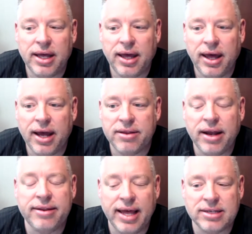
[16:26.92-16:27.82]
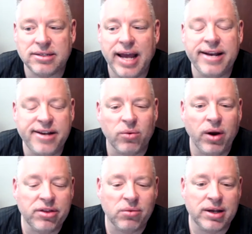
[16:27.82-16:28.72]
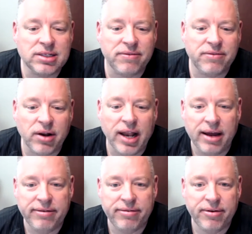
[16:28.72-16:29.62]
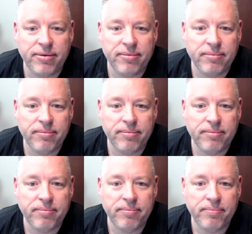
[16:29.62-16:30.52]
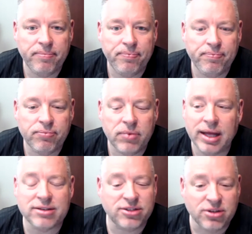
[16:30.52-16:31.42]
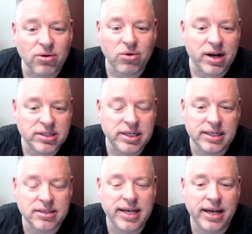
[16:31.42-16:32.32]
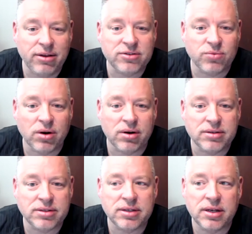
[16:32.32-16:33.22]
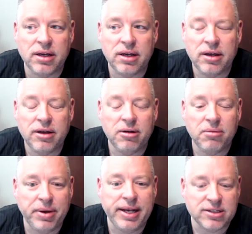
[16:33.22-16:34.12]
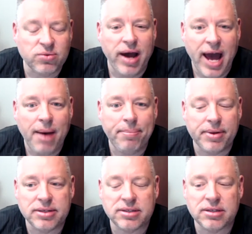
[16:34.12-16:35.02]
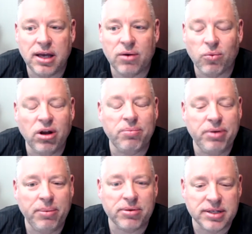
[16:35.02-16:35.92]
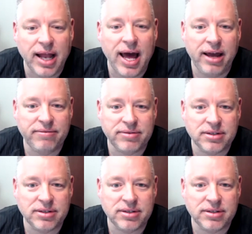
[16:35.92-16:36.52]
and they stay derailed the rest of their life. Mm. It's soul crushing to say those words, but it's what happens in real people's lives.